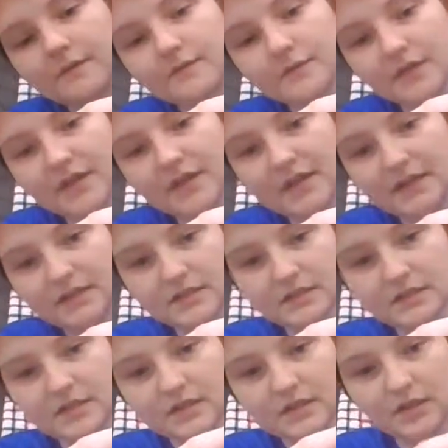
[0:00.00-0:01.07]
for
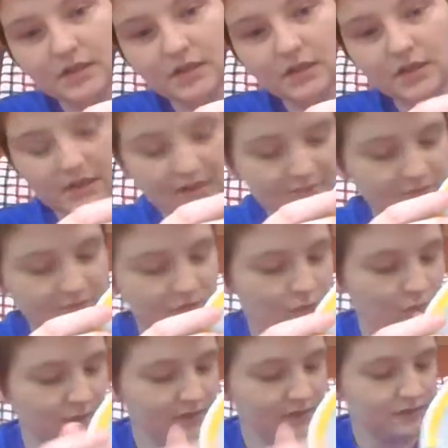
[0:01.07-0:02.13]
this, if you
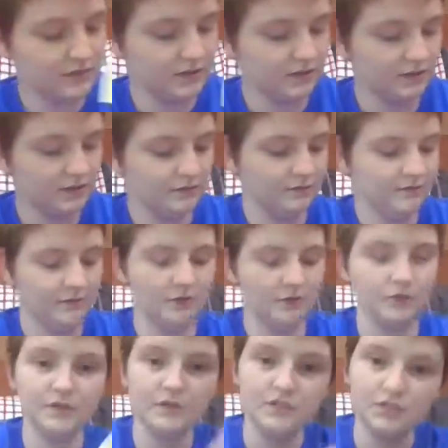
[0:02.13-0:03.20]
want, for the
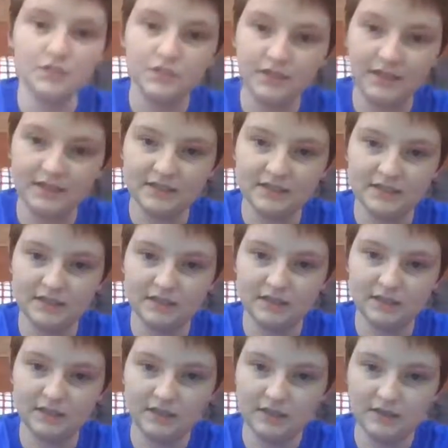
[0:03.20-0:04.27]
orange, I
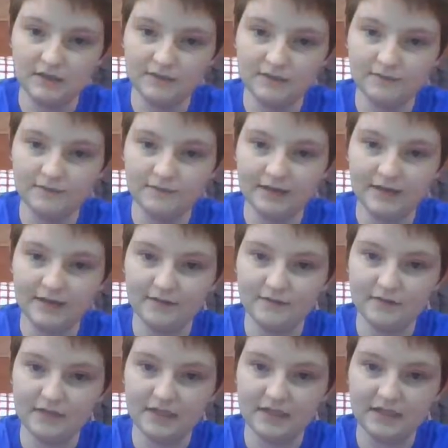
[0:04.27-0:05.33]
did
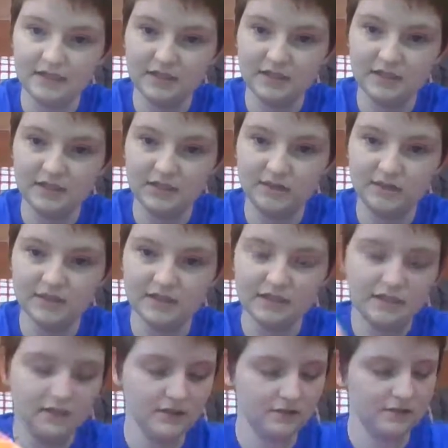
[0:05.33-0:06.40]
5 slices that you can
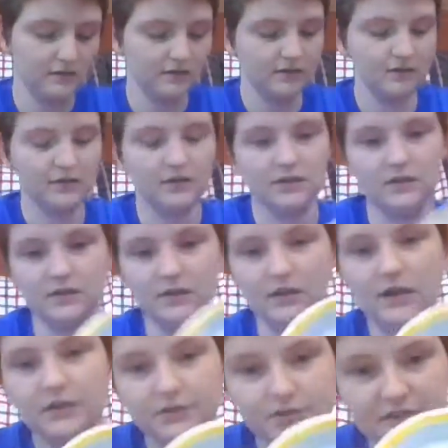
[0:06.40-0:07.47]
see.
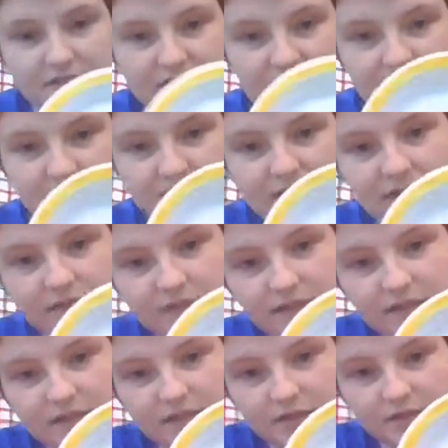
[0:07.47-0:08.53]
I'll do the same thing on
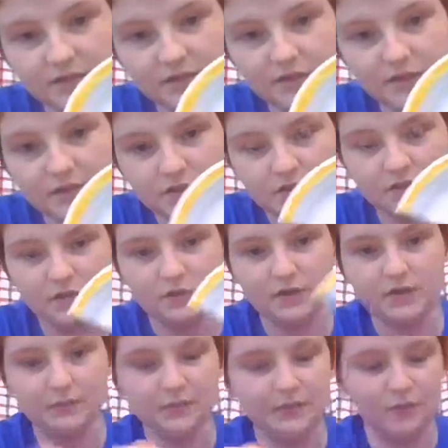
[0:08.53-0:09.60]
here. So
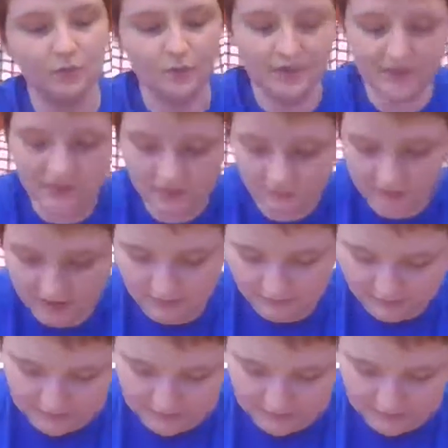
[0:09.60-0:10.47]
I'll put one in the middle